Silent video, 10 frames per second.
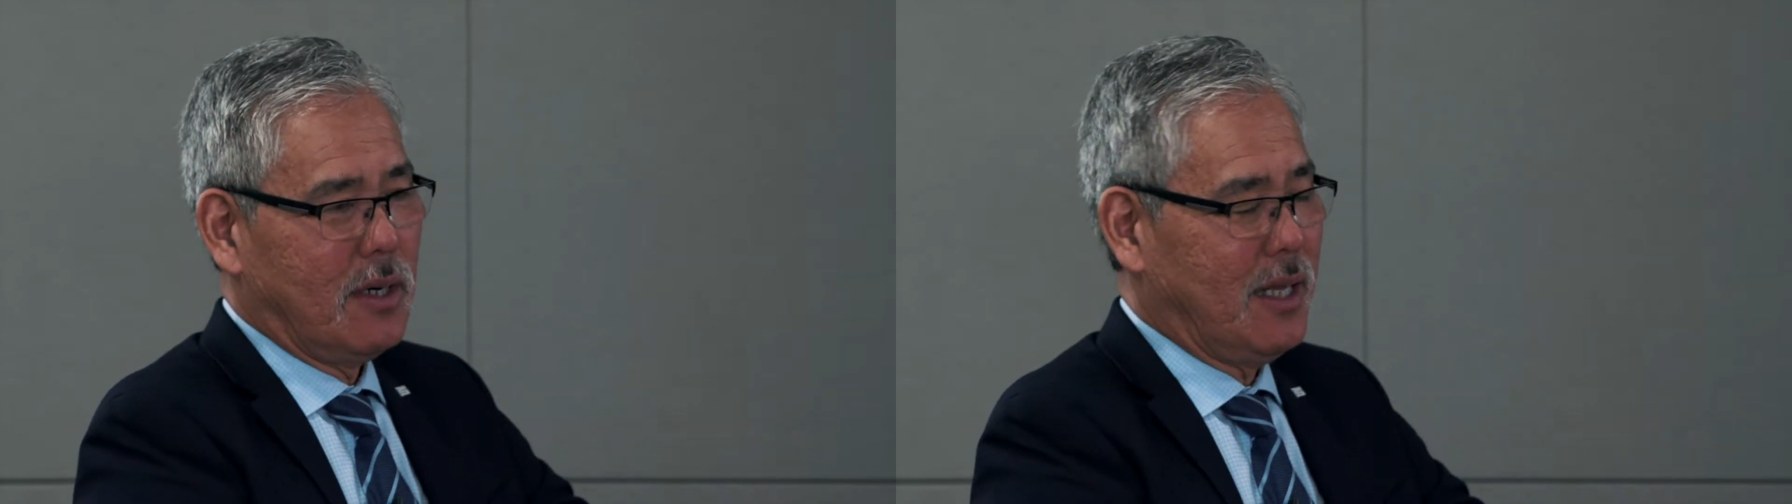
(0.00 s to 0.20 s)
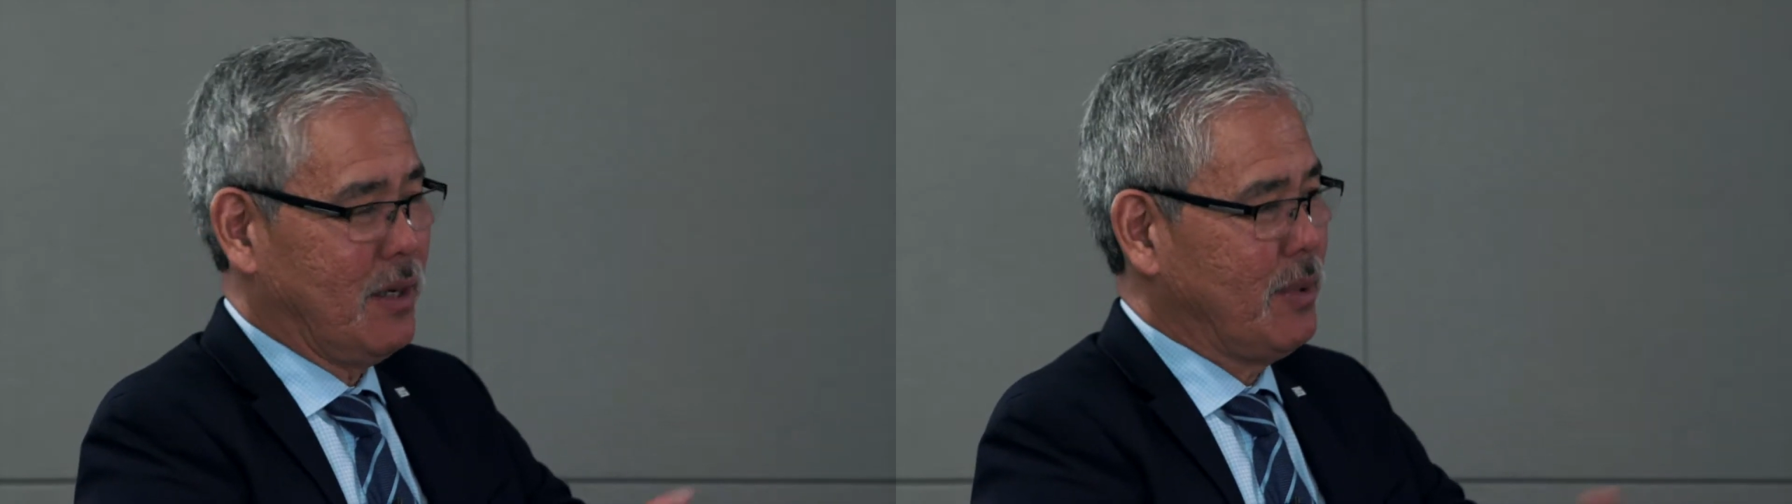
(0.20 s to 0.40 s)

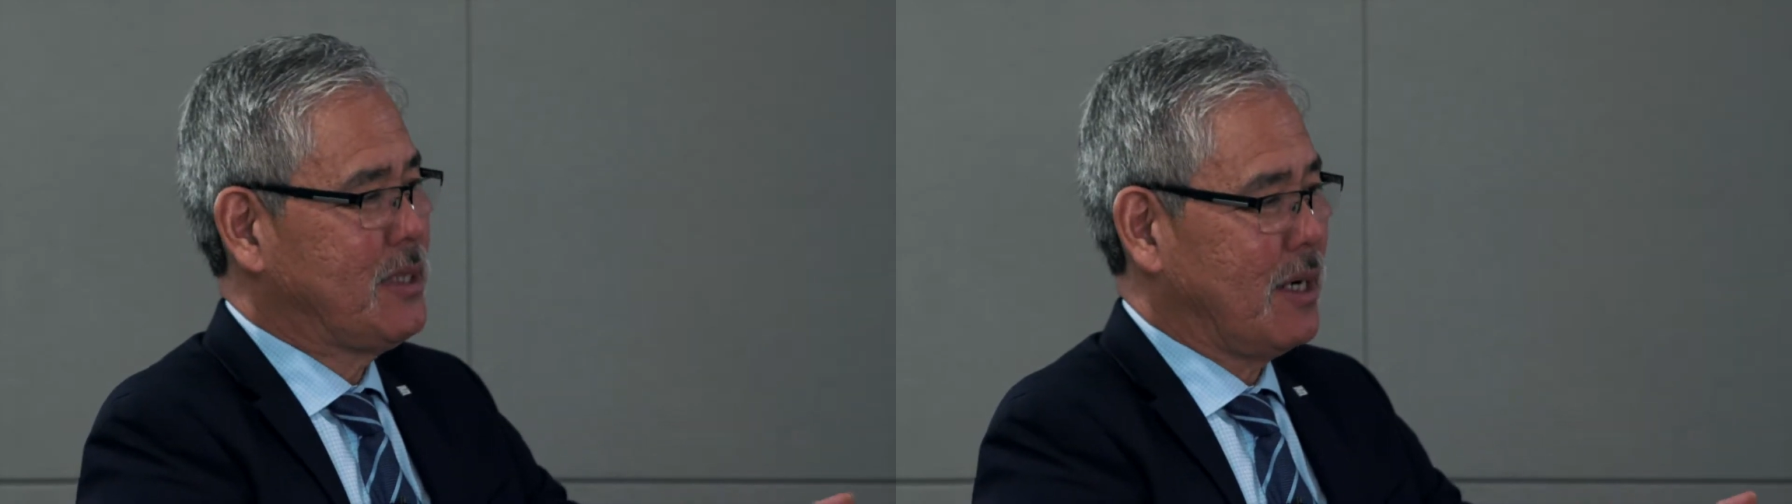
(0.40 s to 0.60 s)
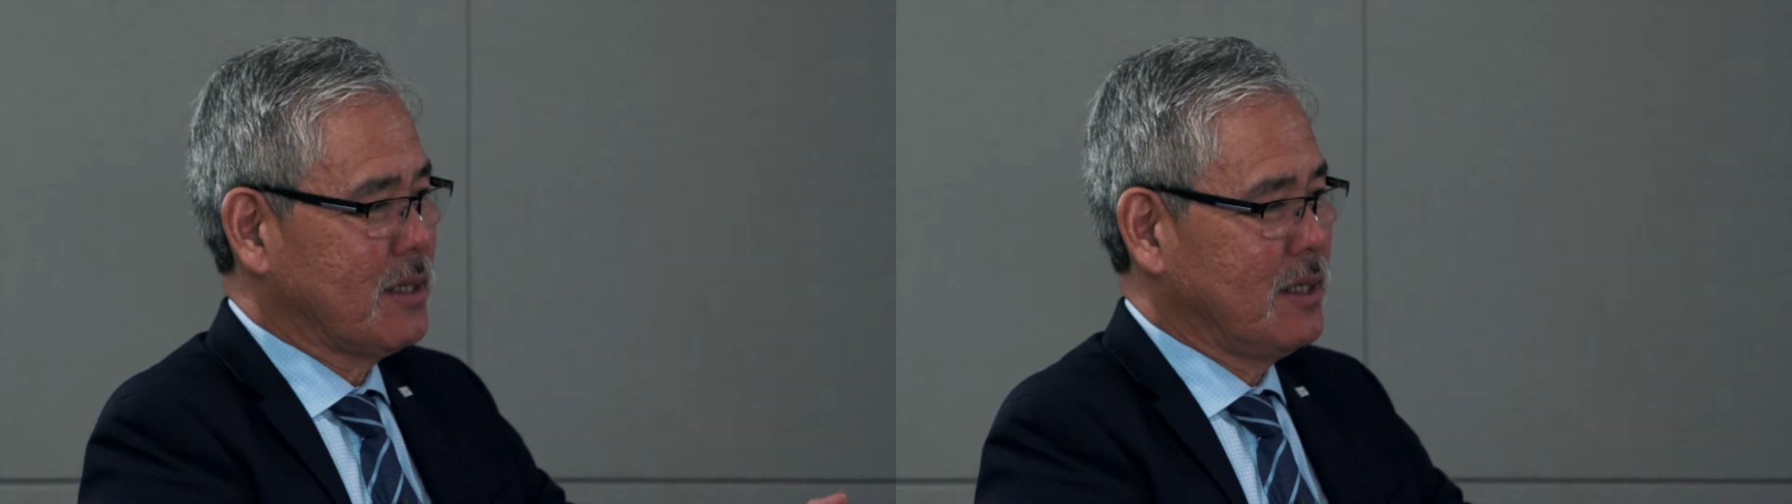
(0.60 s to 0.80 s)
I think we
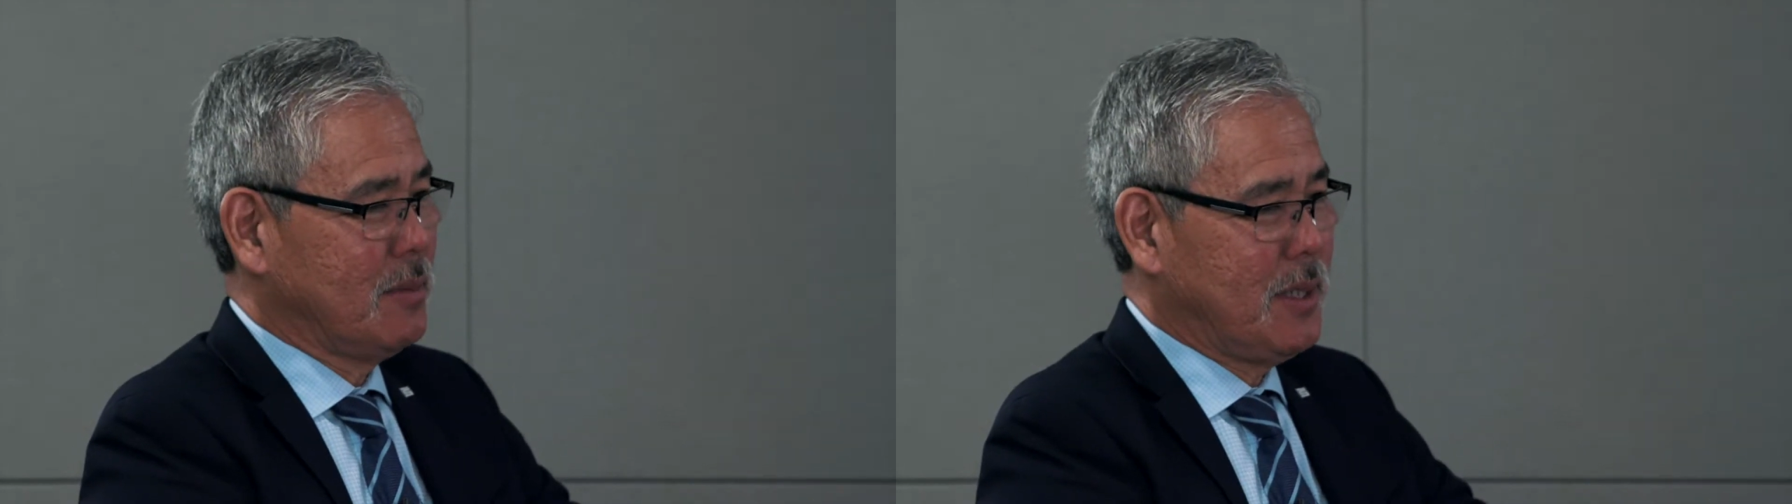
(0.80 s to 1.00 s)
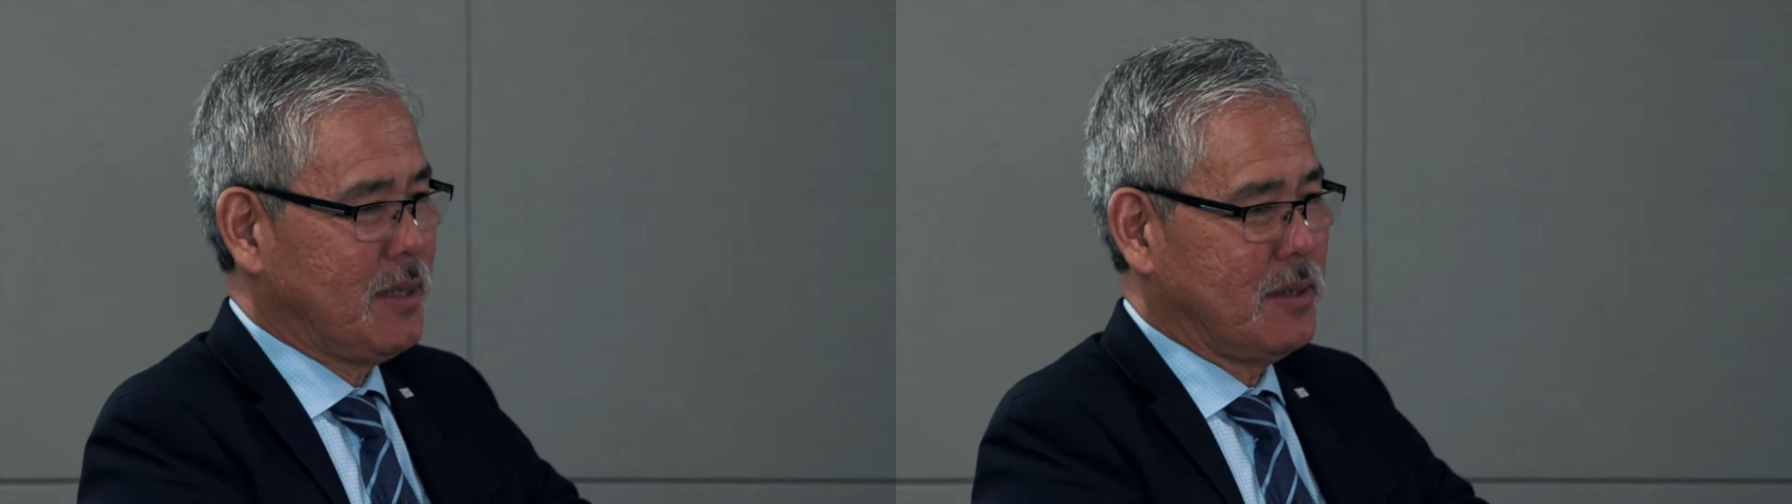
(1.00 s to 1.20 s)
talked a little
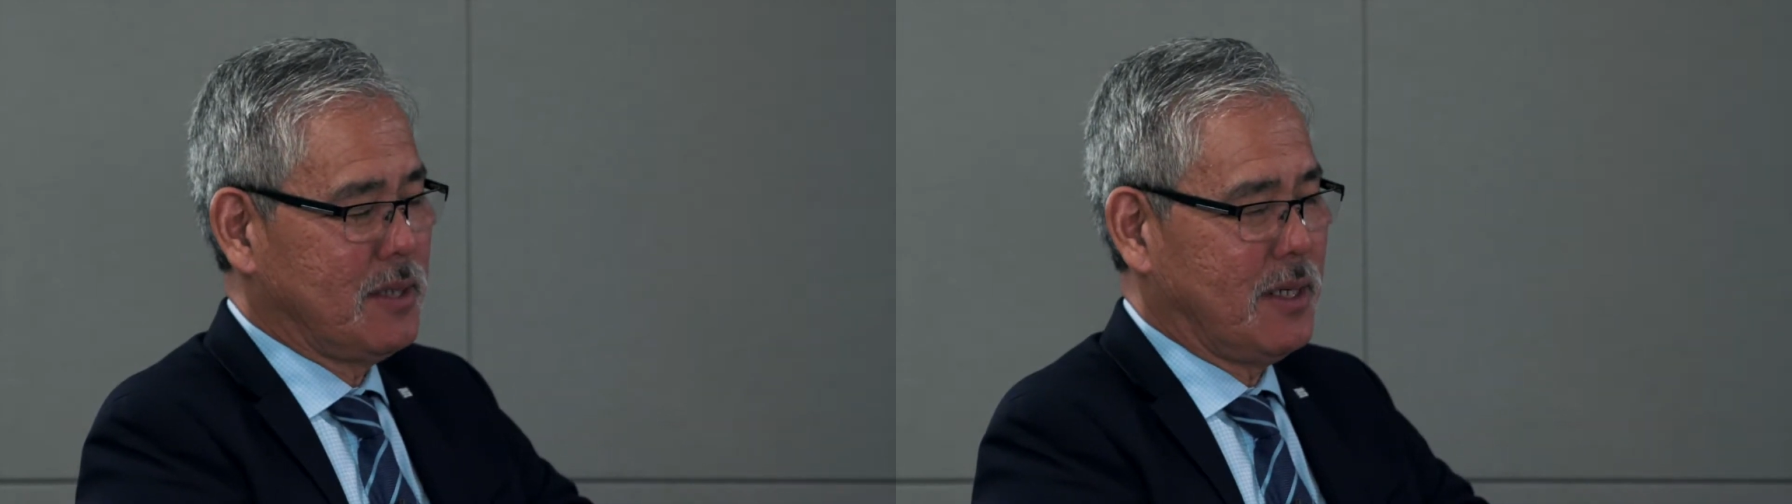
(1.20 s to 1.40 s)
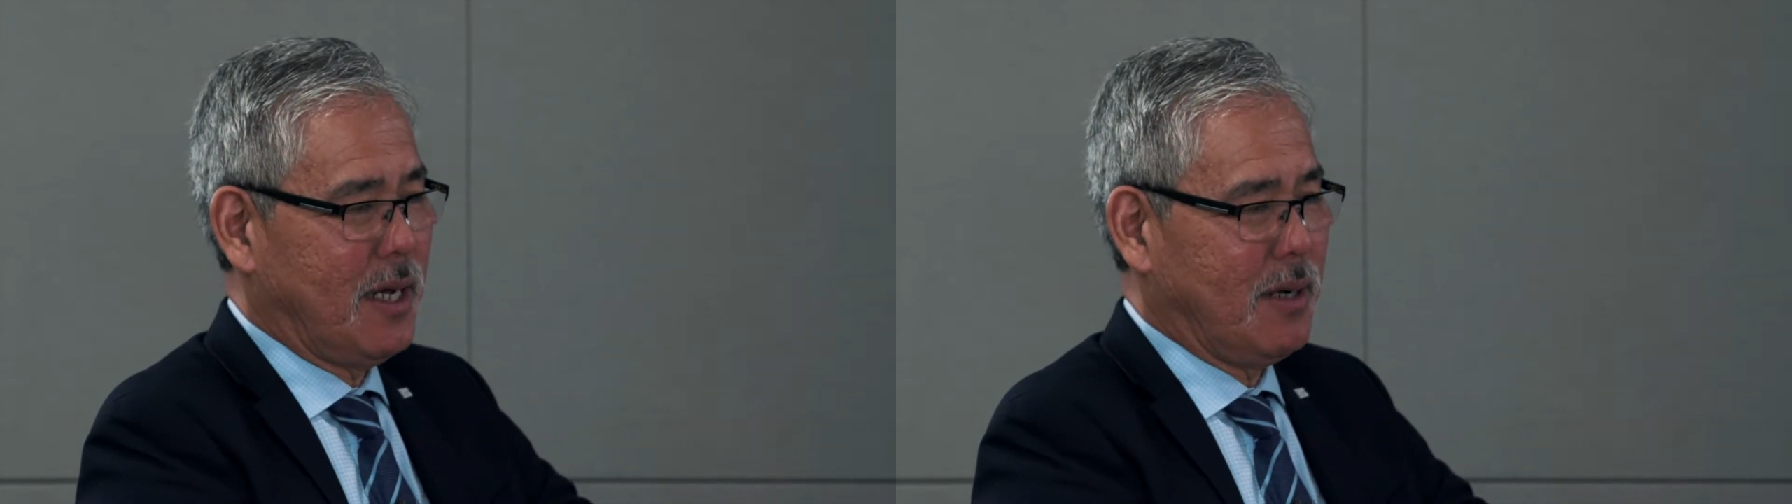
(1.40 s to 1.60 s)
bit
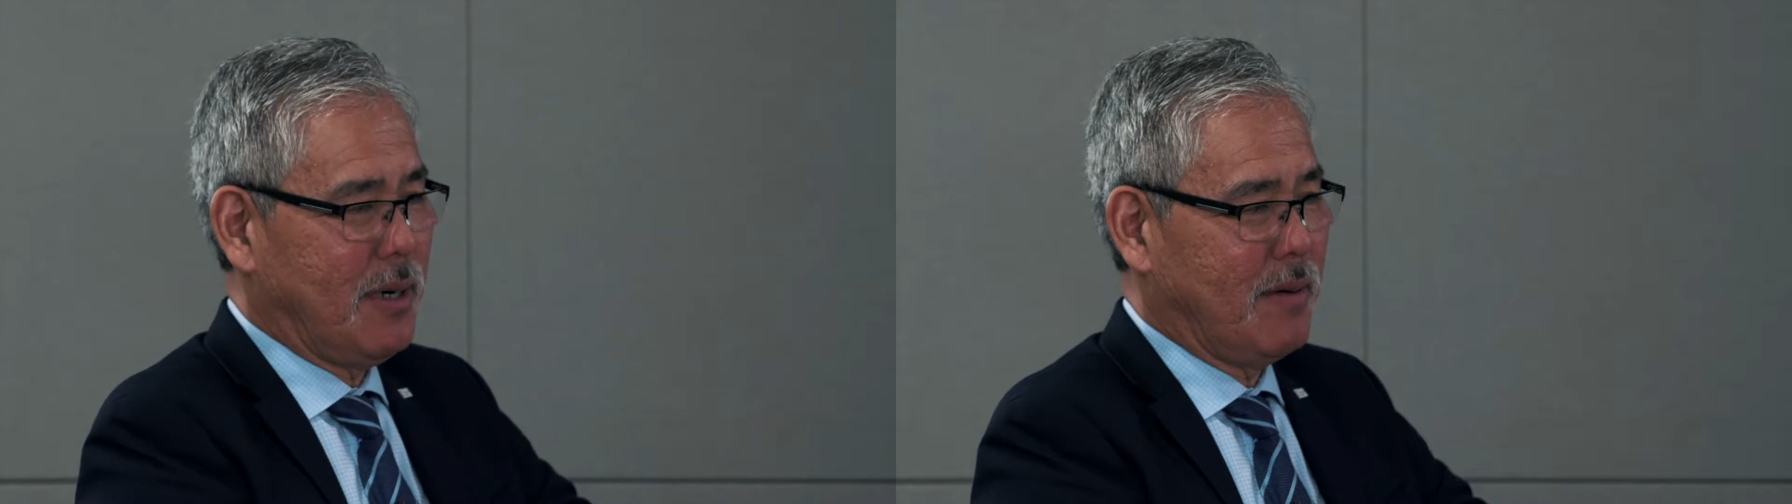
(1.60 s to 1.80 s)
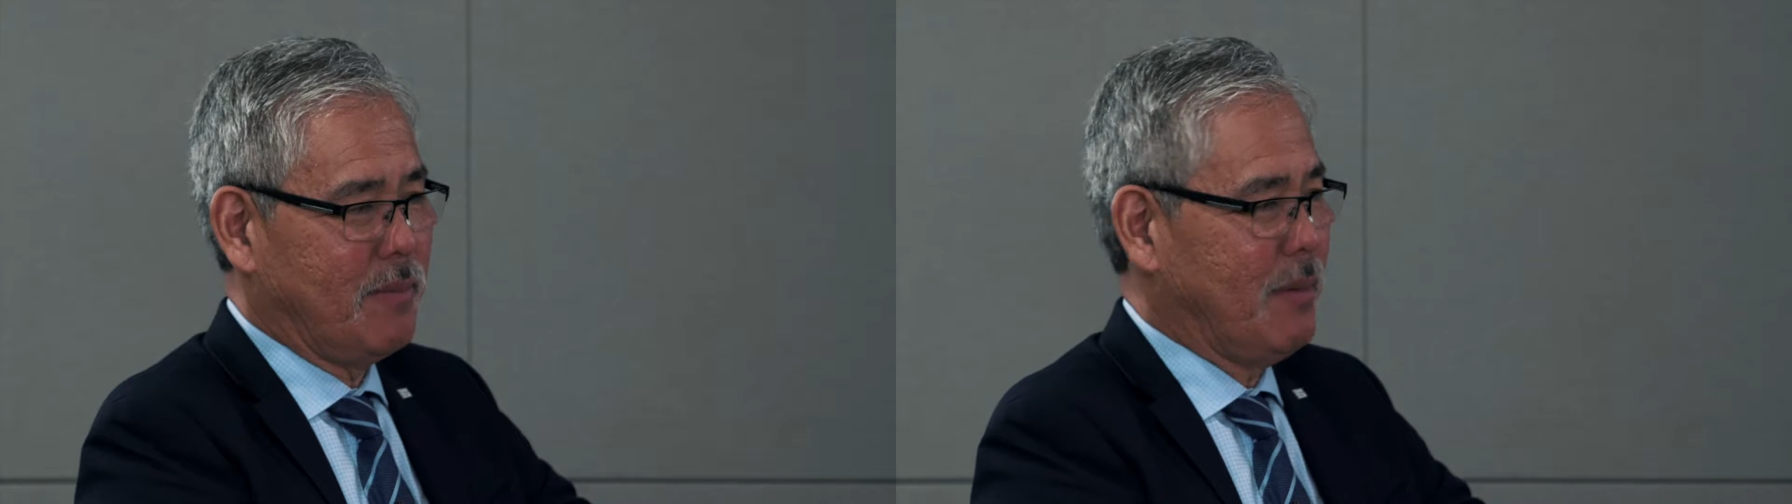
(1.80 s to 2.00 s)
today about